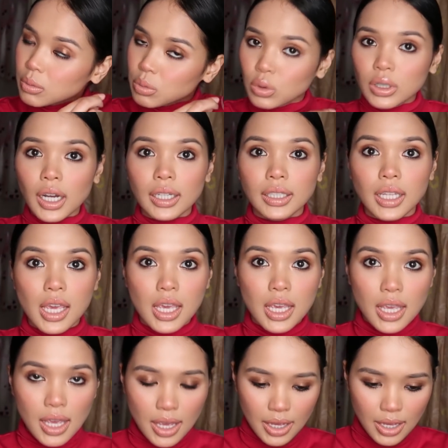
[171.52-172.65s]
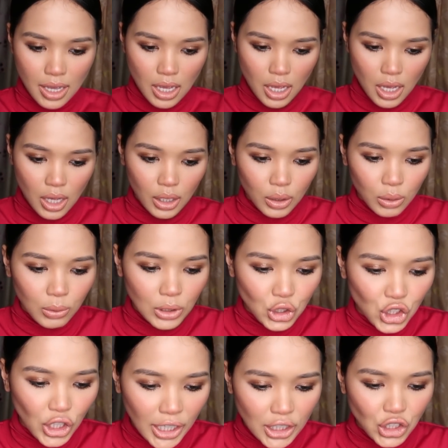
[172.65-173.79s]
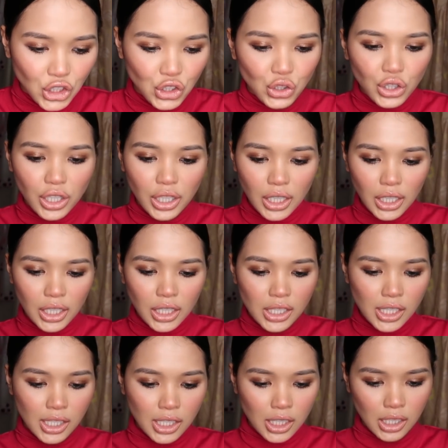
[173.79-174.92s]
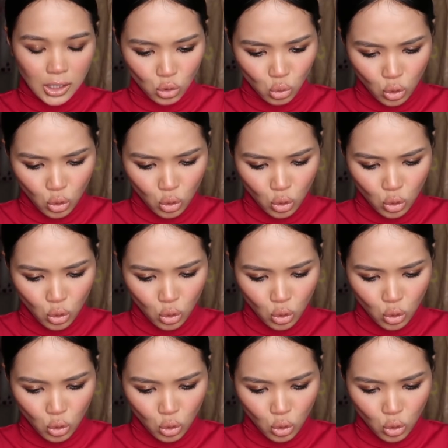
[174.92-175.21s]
Buka ni. We change to this.